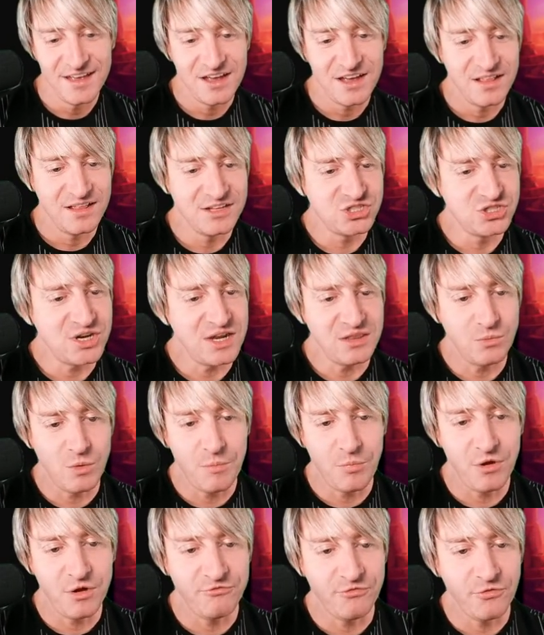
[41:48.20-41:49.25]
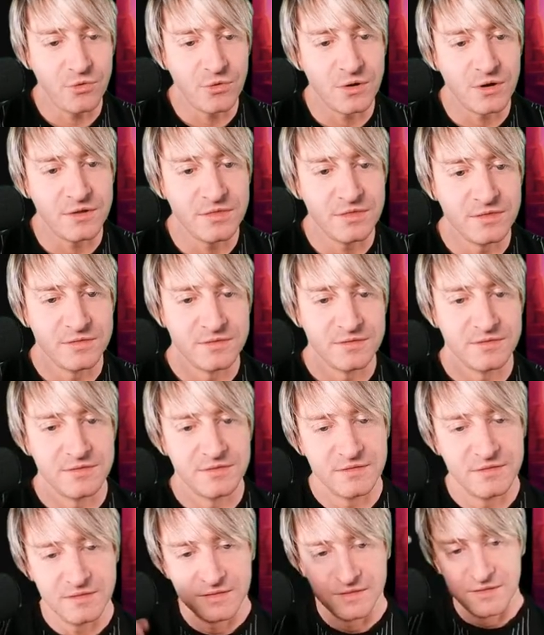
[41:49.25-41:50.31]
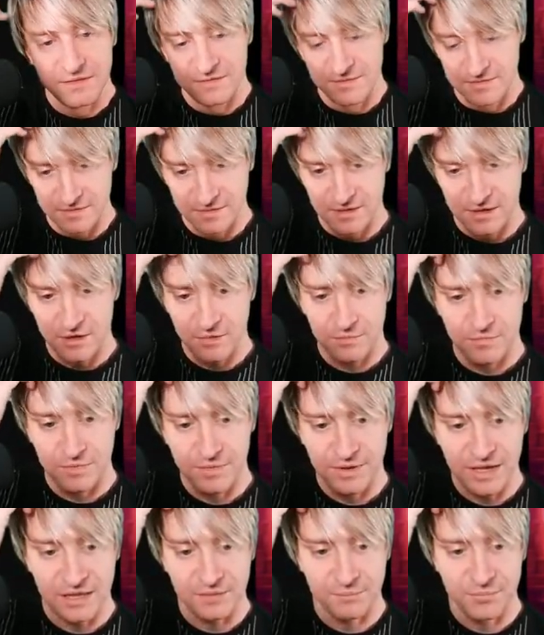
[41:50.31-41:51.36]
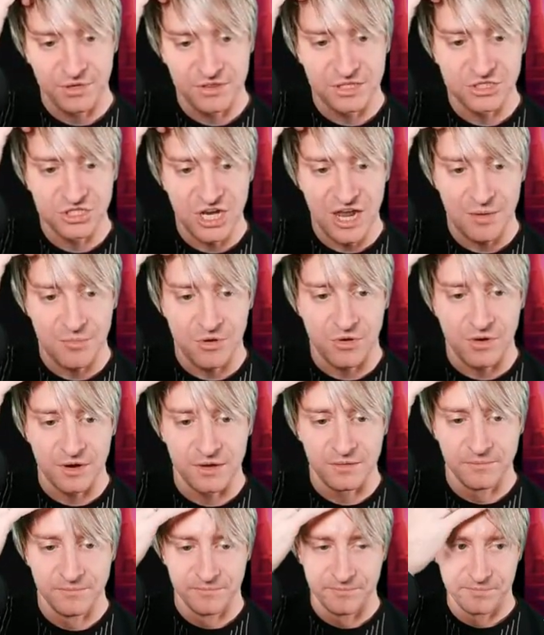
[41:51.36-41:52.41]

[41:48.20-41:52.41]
Let's try the 1.4. Oh, let me put the jam on.